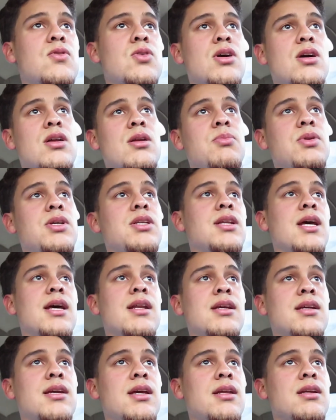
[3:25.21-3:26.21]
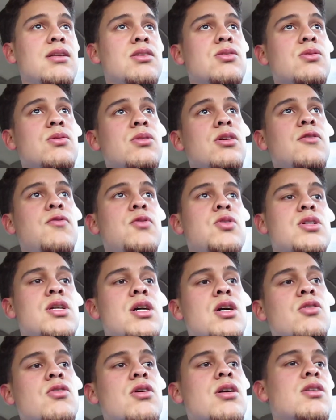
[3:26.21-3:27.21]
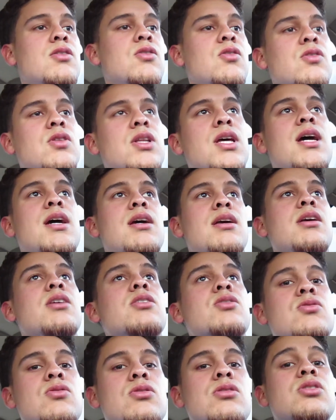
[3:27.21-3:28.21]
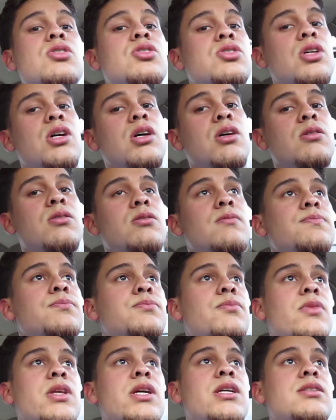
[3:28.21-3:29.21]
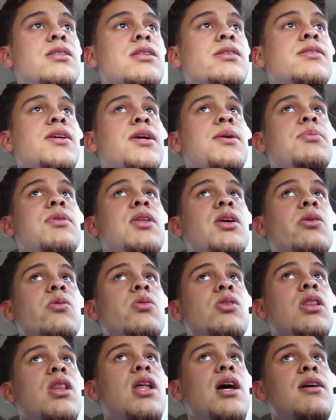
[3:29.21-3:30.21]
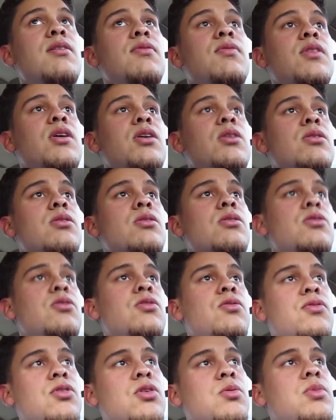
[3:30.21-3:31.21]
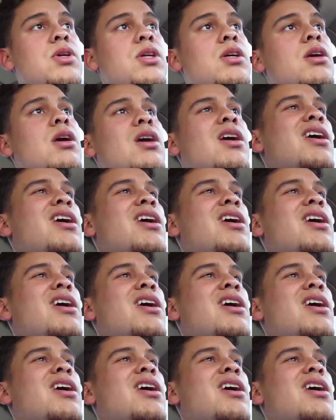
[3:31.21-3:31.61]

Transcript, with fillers: You got to be dedicated to it. If you're not grinding on that, it's going to show. It's the same thing with life, though. You feel me?